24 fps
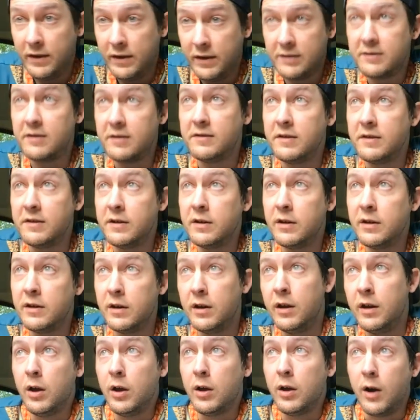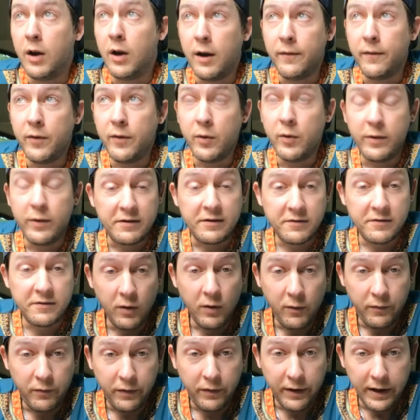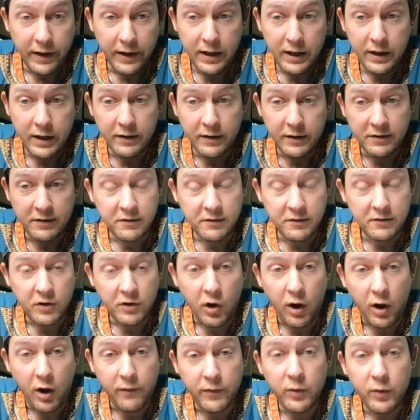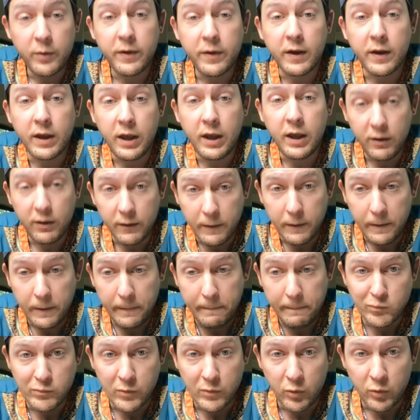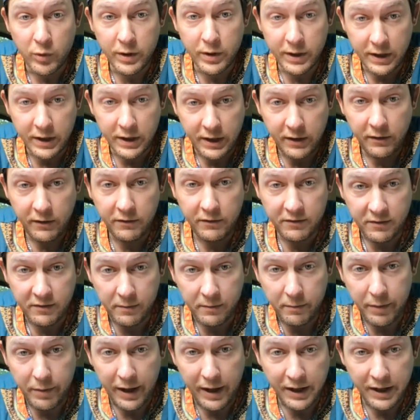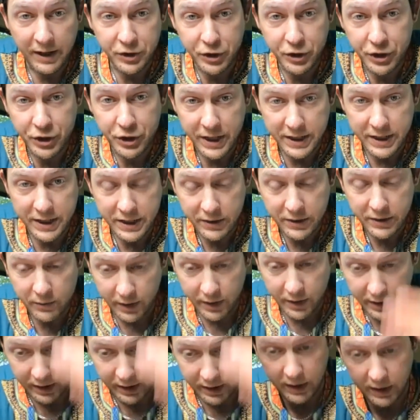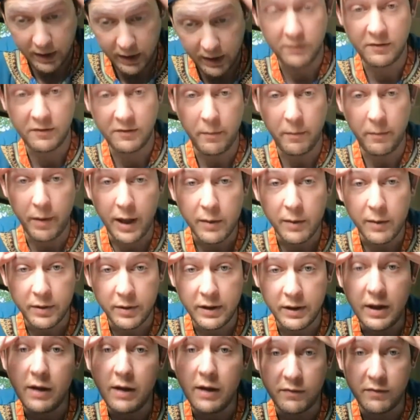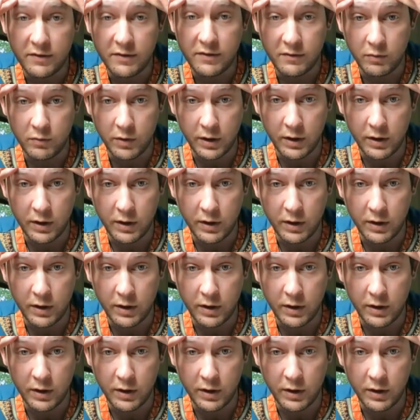This isn't coffee with a snowflake. This is coffee with a killer. We're going to kill some bad shit. We're going to kill some bad beliefs.